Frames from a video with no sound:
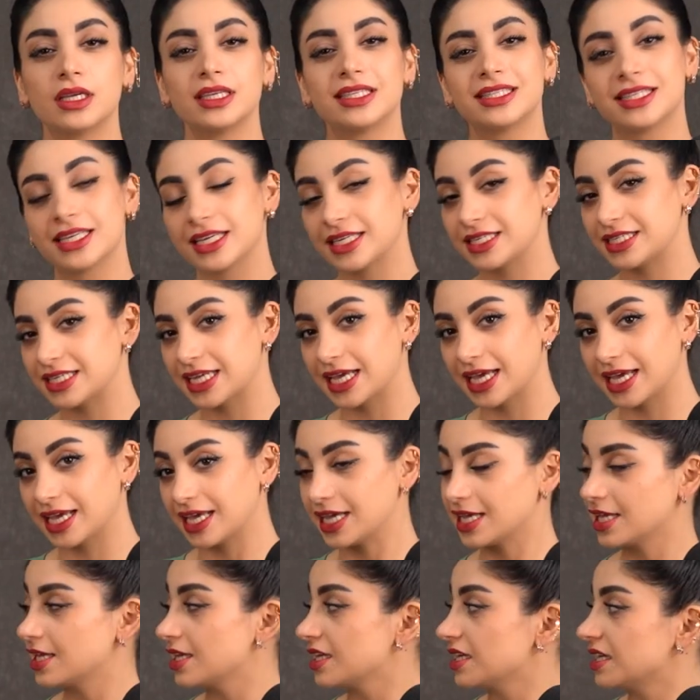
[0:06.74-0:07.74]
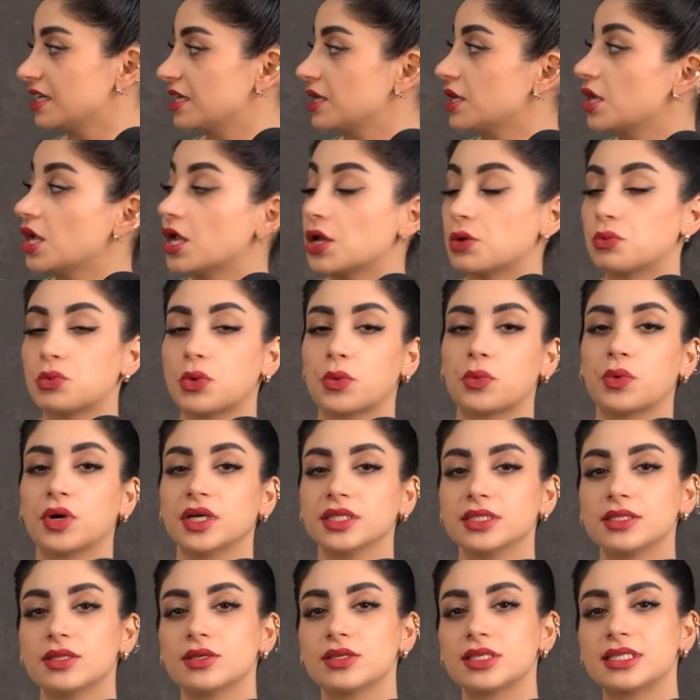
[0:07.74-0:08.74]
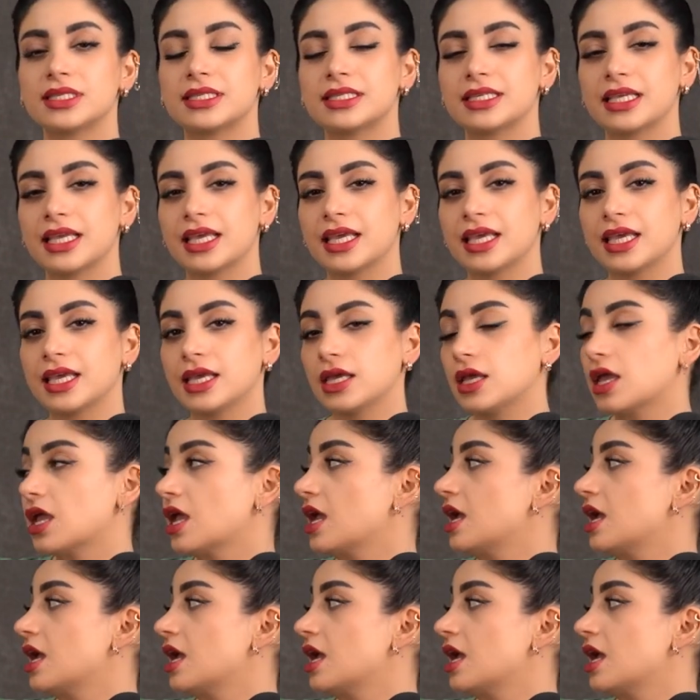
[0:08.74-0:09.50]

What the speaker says: Today, we want to see